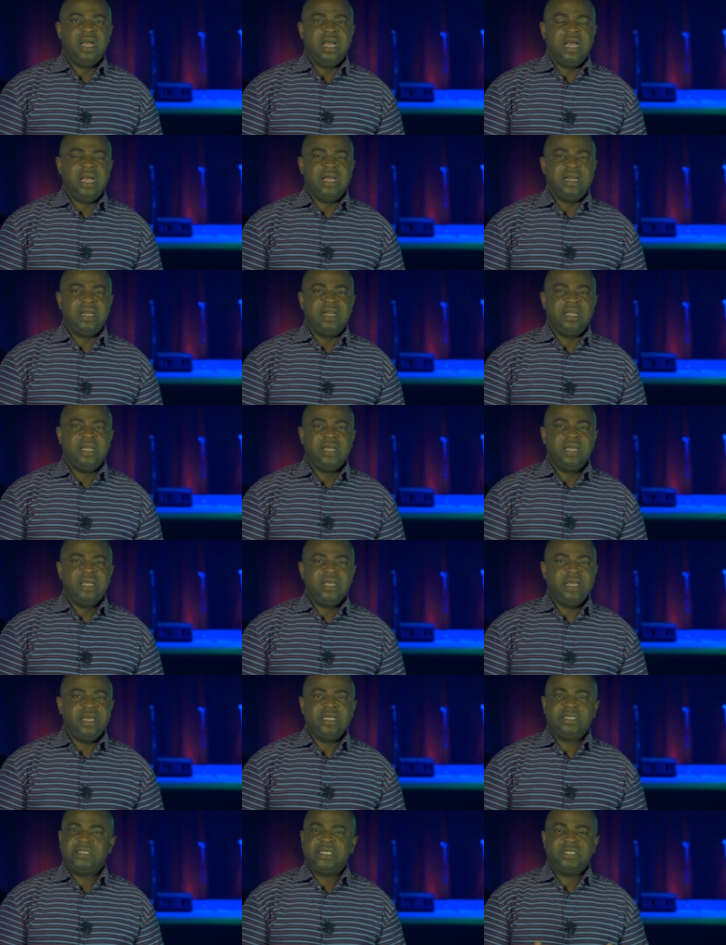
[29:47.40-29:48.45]
and
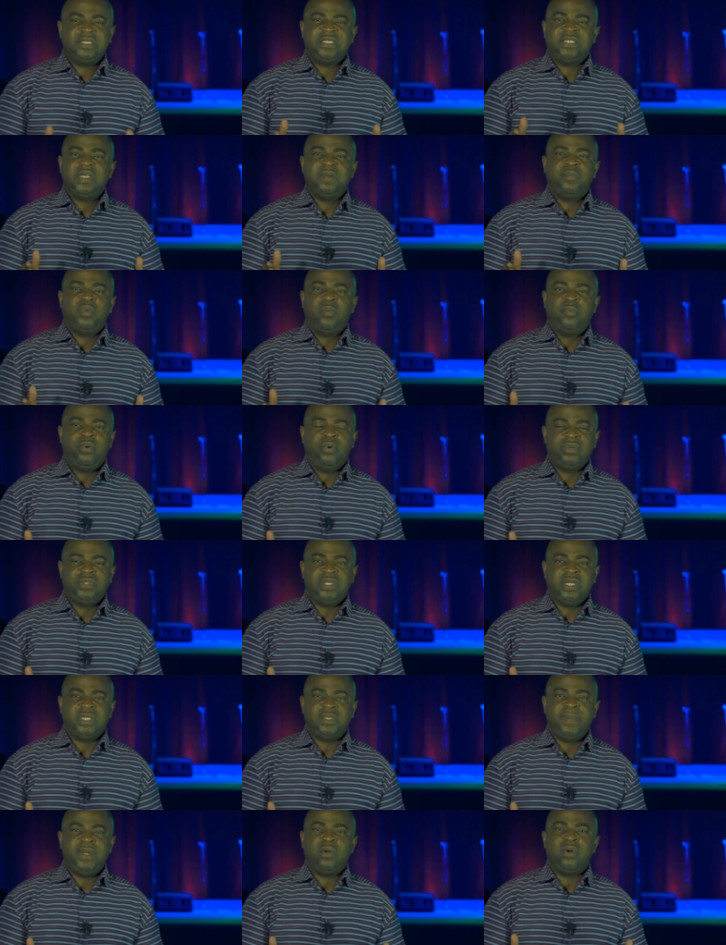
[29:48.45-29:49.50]
it's a simple
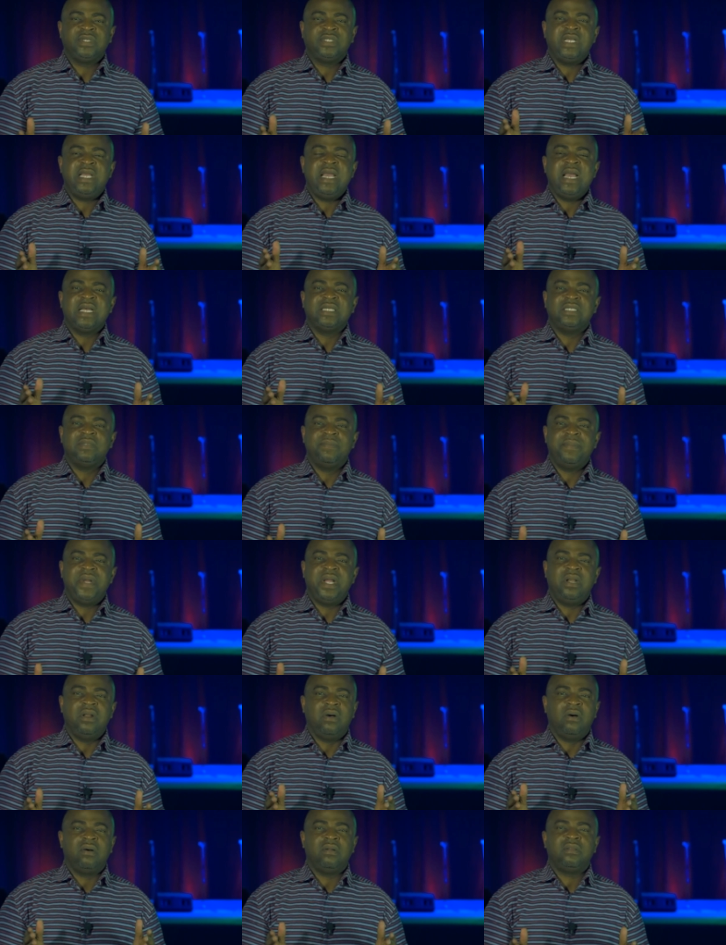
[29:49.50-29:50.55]
process because He has
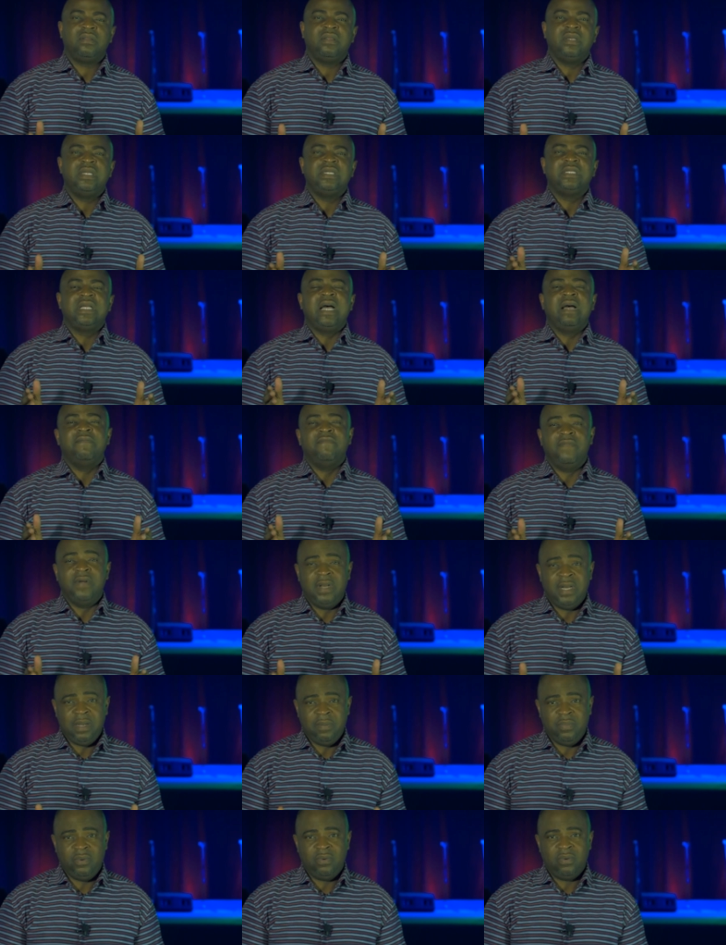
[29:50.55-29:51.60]
made all things
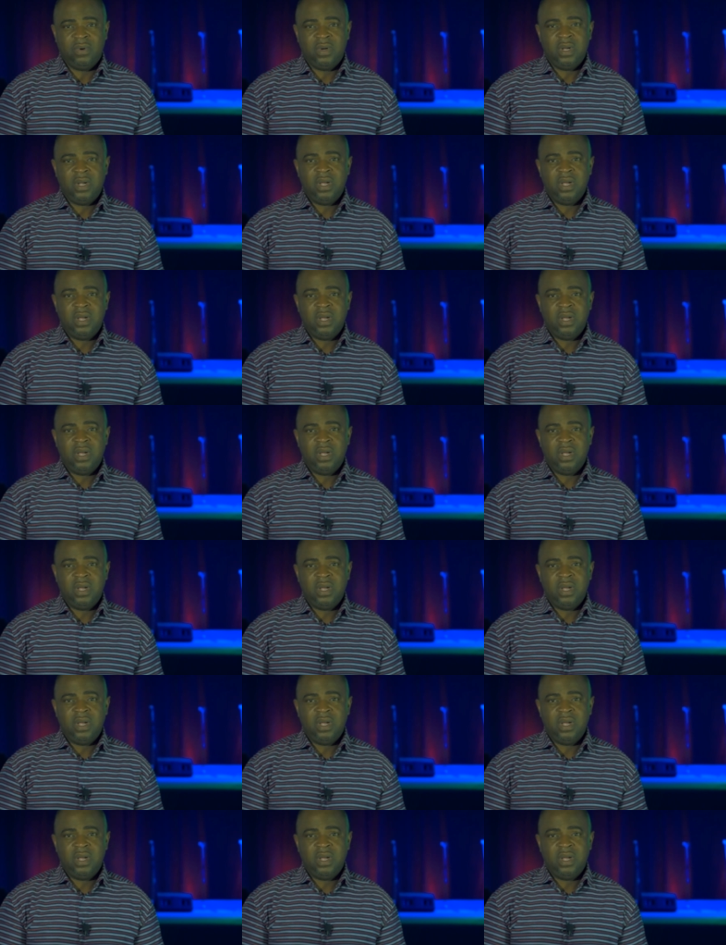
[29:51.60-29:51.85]
available.